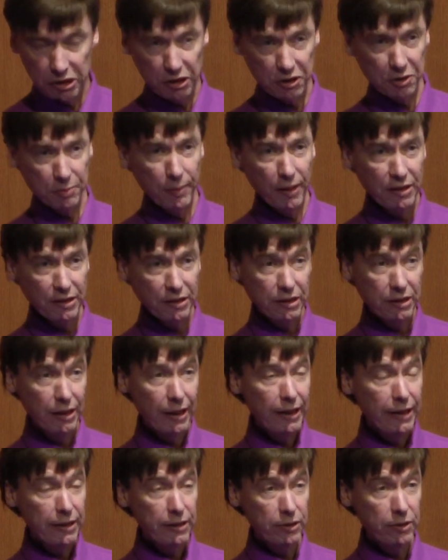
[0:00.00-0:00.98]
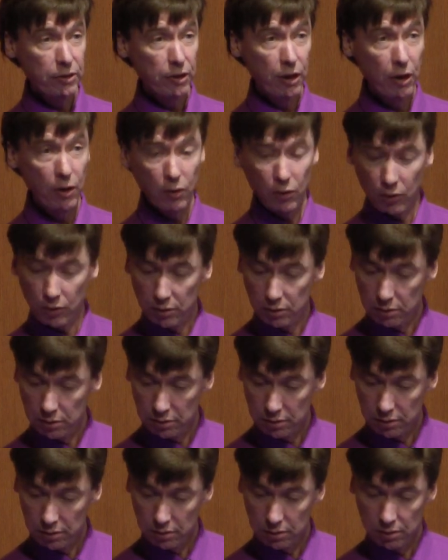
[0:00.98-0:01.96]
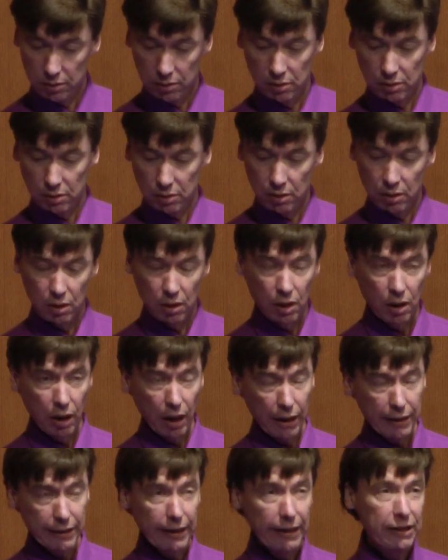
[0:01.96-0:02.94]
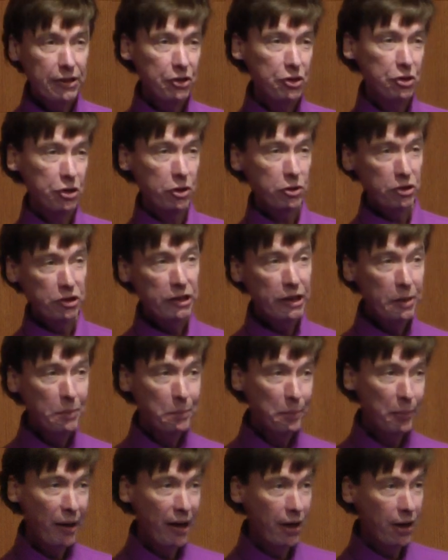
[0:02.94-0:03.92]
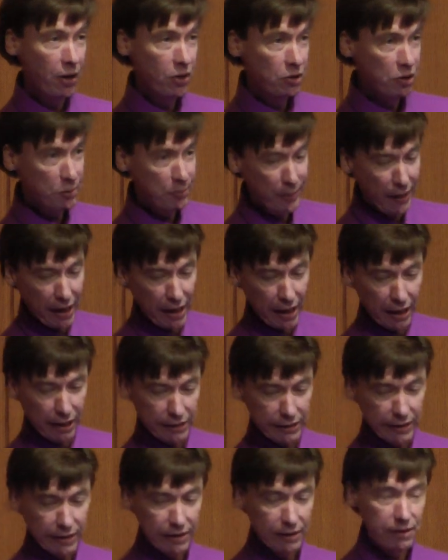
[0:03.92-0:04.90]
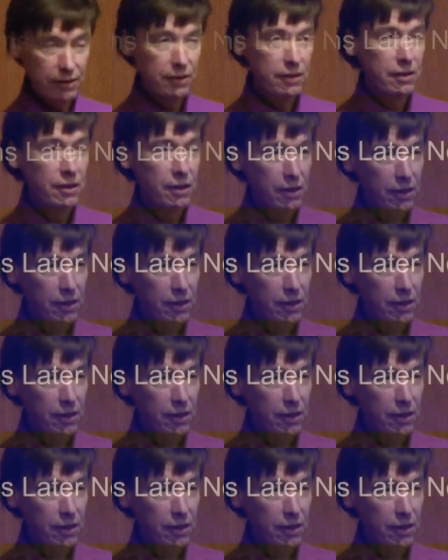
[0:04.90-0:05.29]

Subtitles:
6 months later, though, I gained 13 pounds back, and